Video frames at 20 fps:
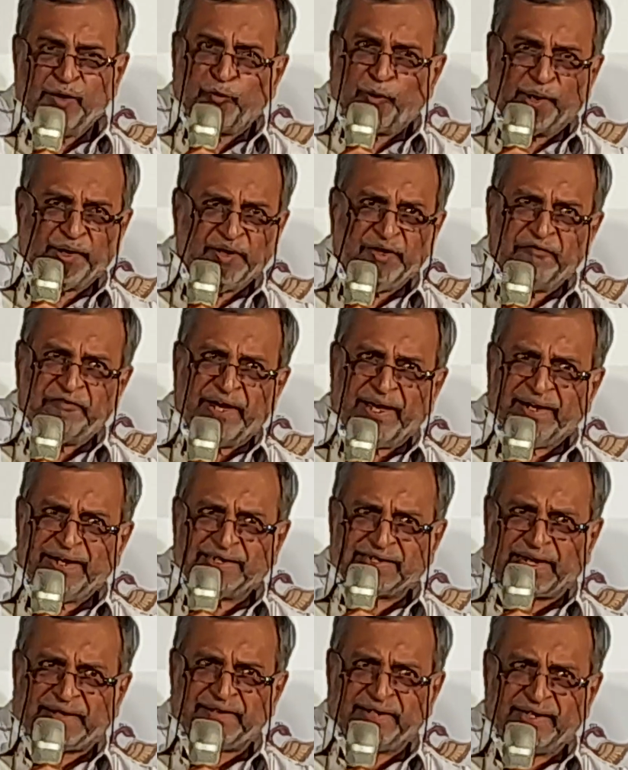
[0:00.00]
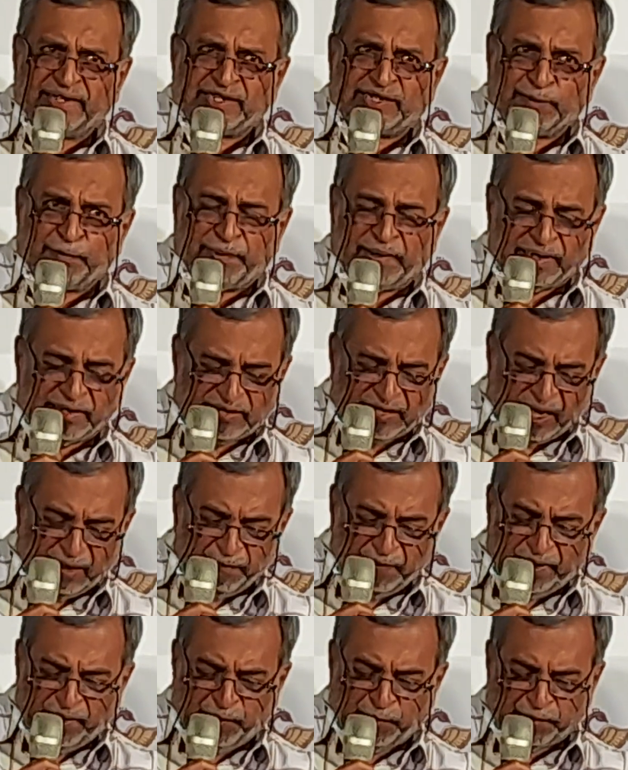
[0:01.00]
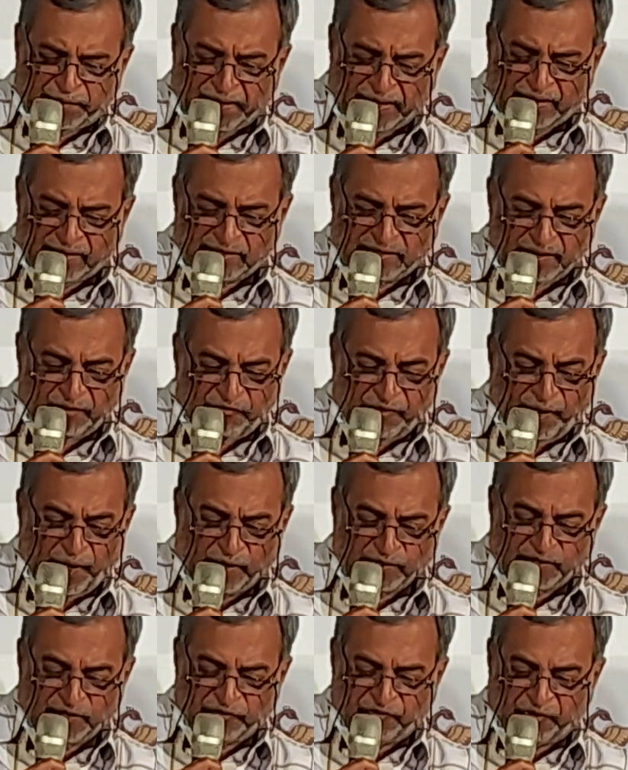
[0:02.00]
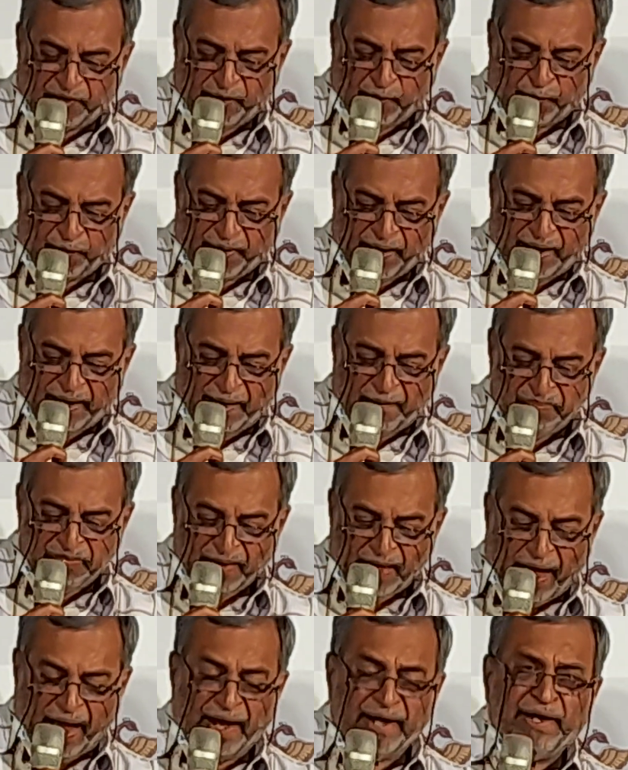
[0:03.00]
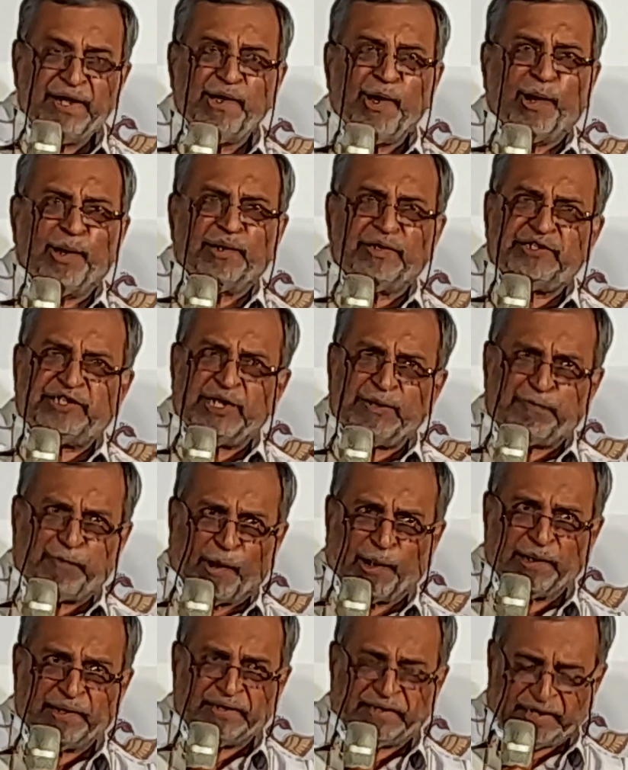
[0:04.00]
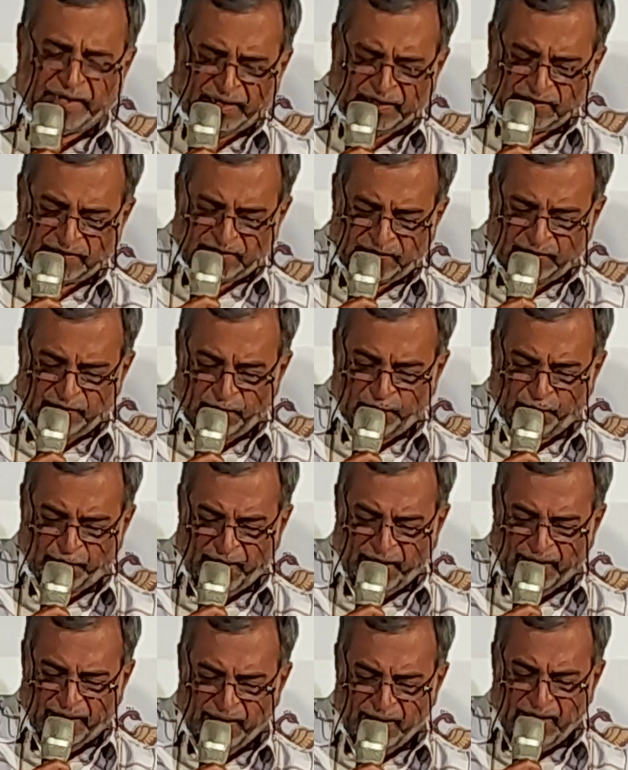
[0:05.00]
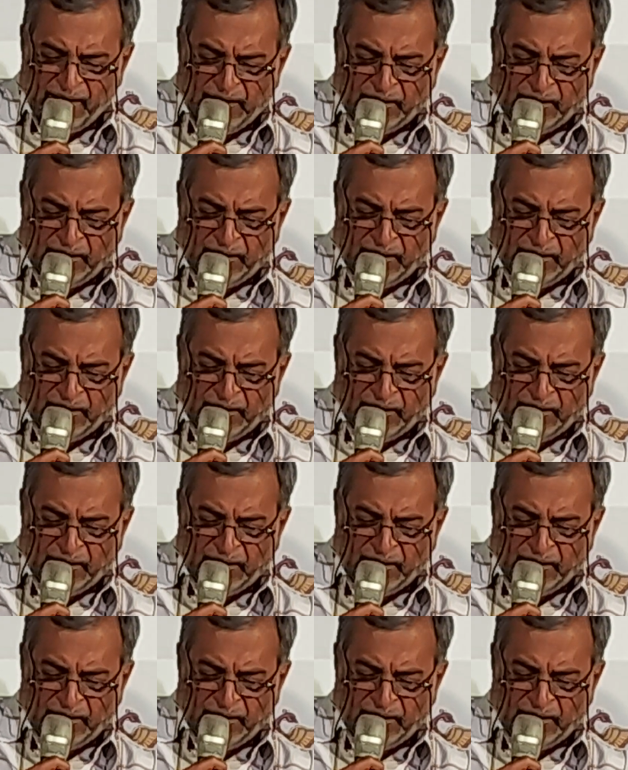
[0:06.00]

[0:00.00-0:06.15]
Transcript: What are the various other disciplines? Hermeneutics, philosophy, okay? Ideology, politics, okay?